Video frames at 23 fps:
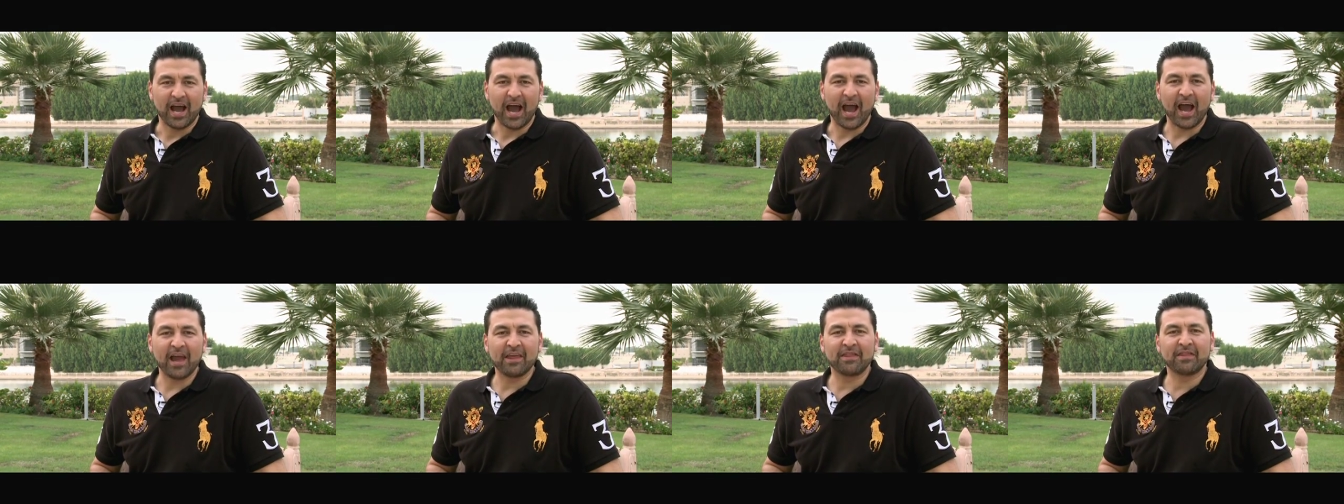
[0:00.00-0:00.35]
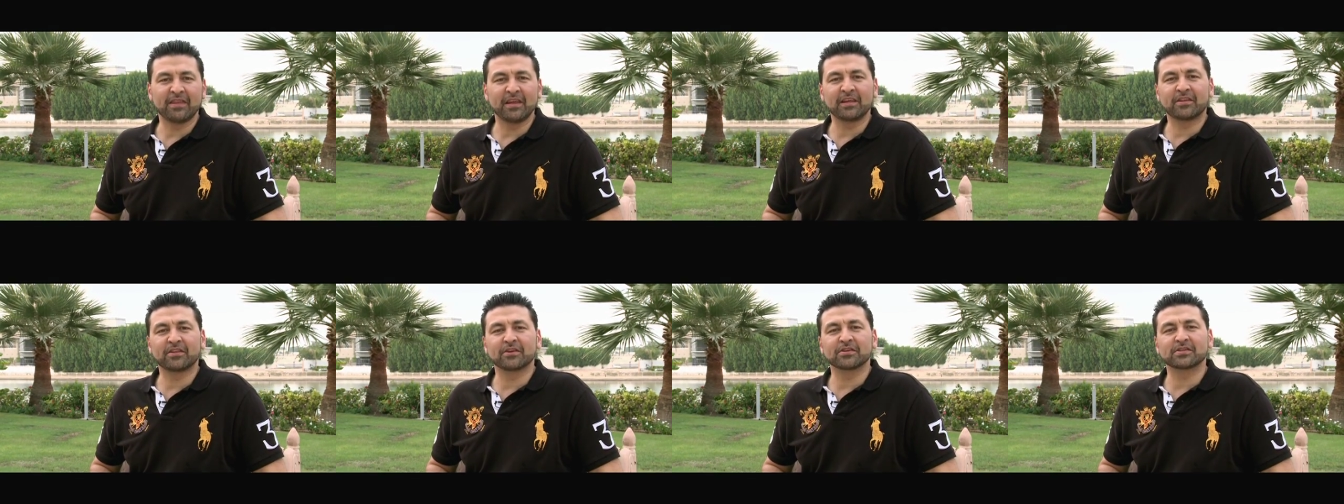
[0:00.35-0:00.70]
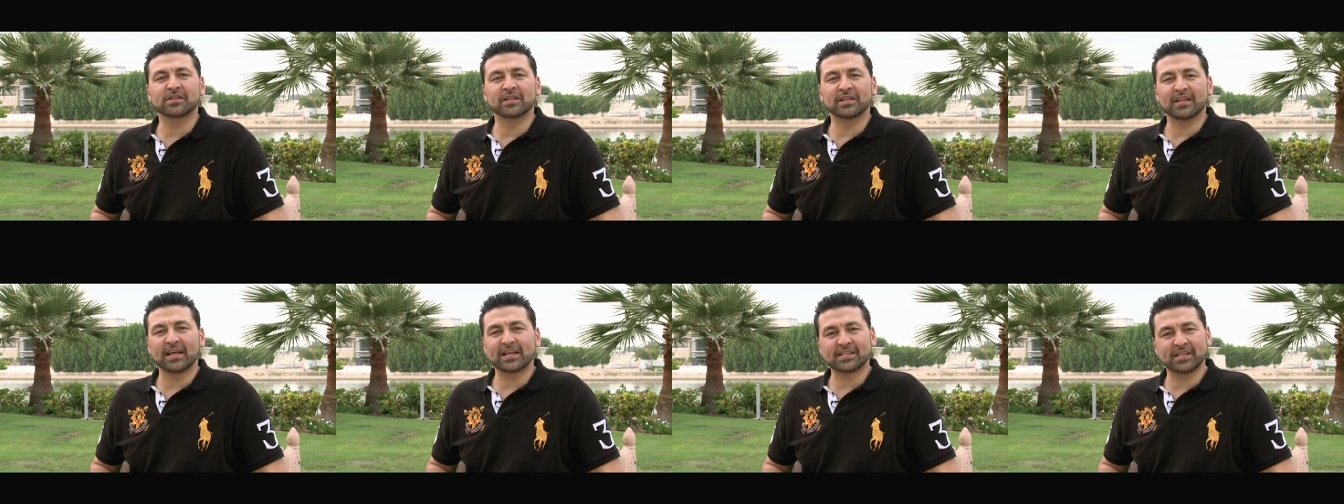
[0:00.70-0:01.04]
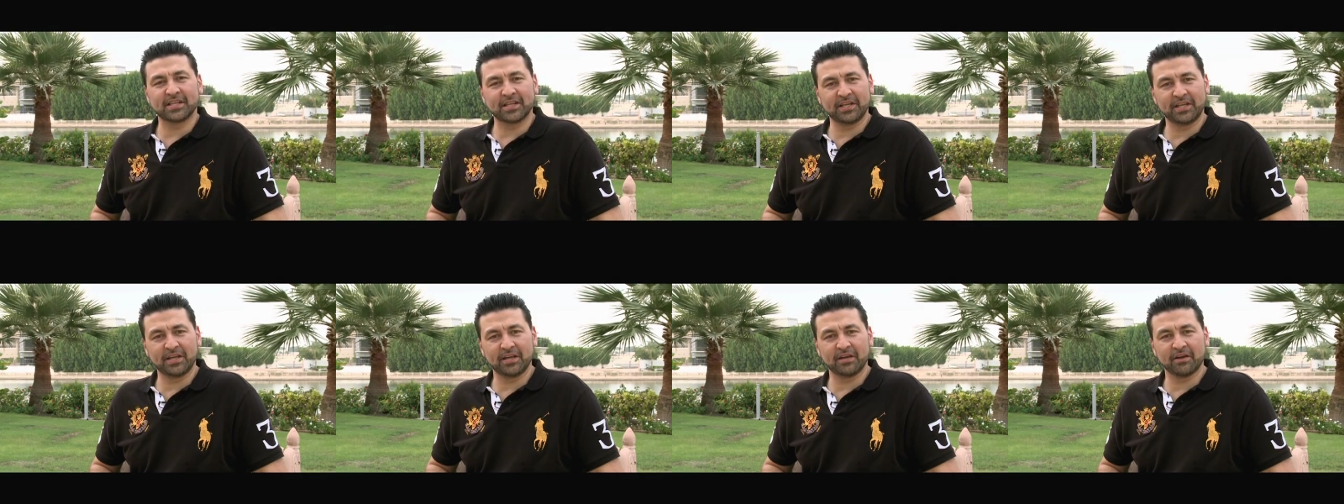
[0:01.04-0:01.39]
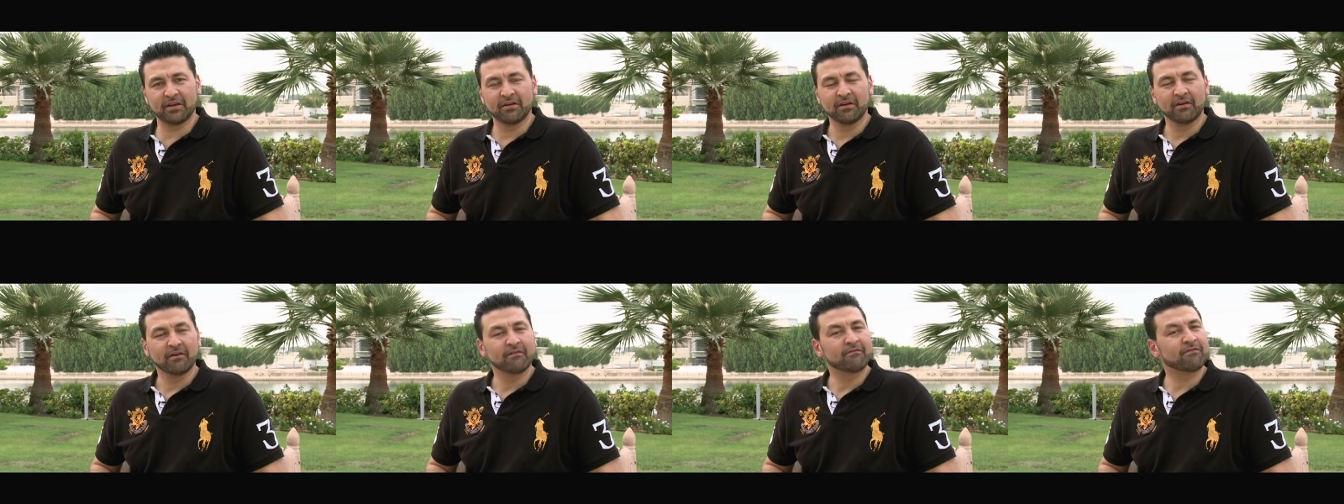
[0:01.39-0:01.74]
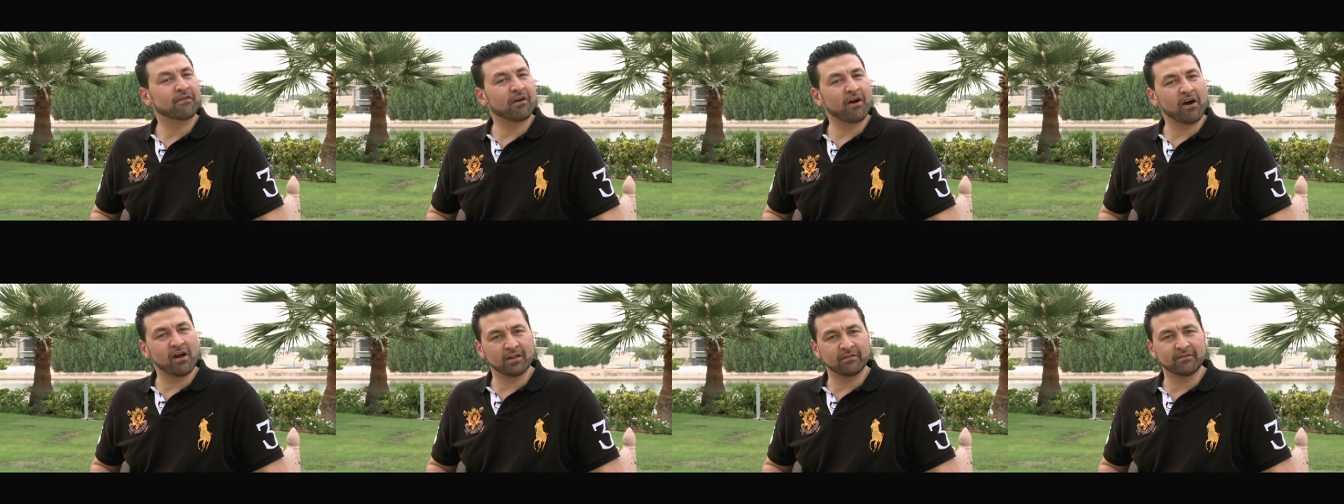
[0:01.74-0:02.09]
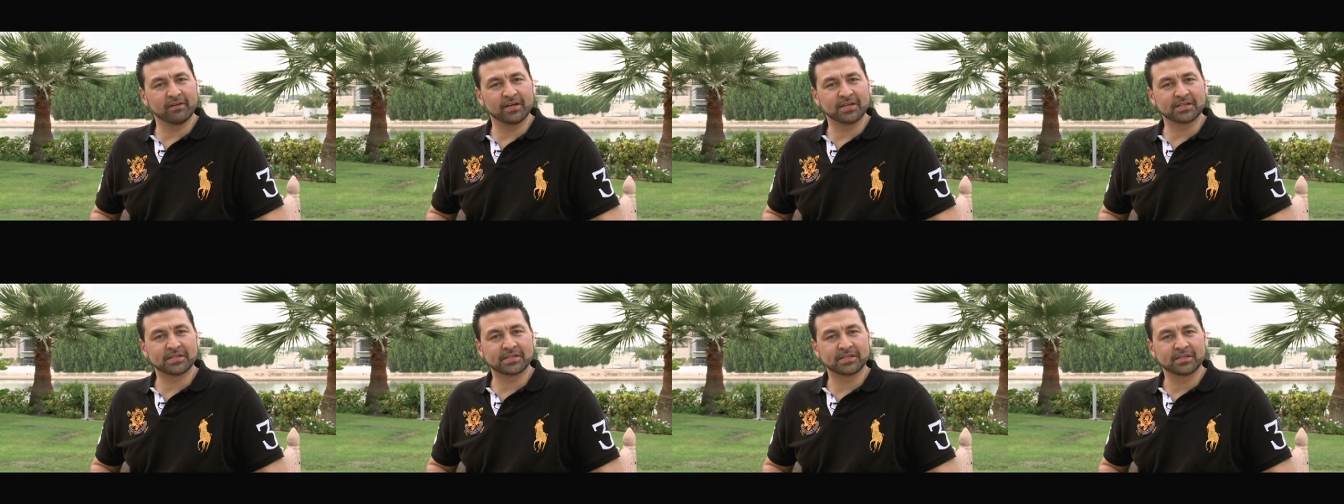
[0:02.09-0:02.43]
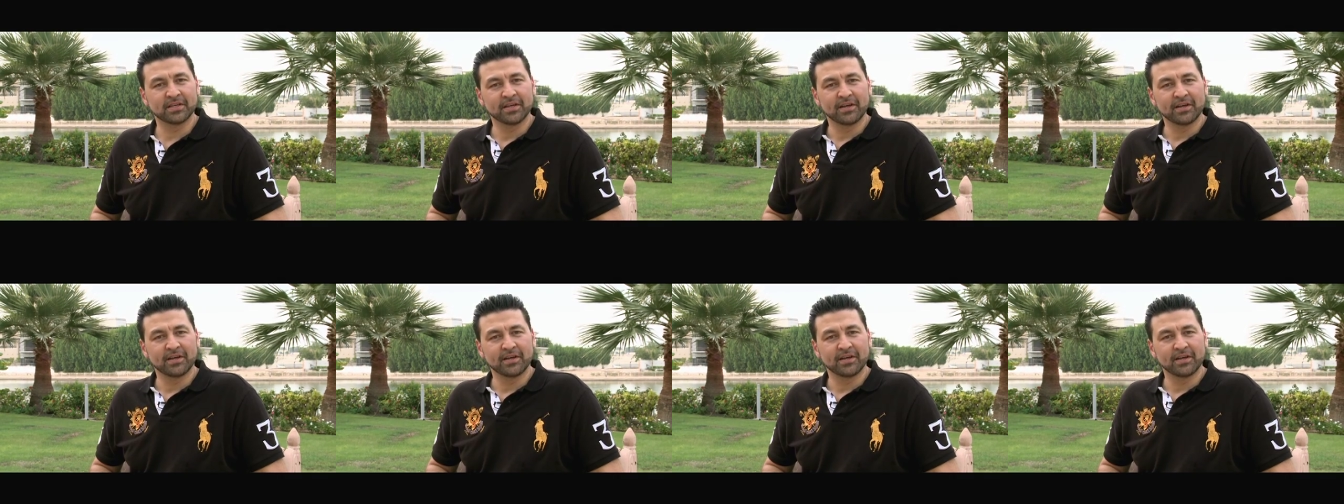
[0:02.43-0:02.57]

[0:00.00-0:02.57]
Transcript: I think there's a lesson here for all of us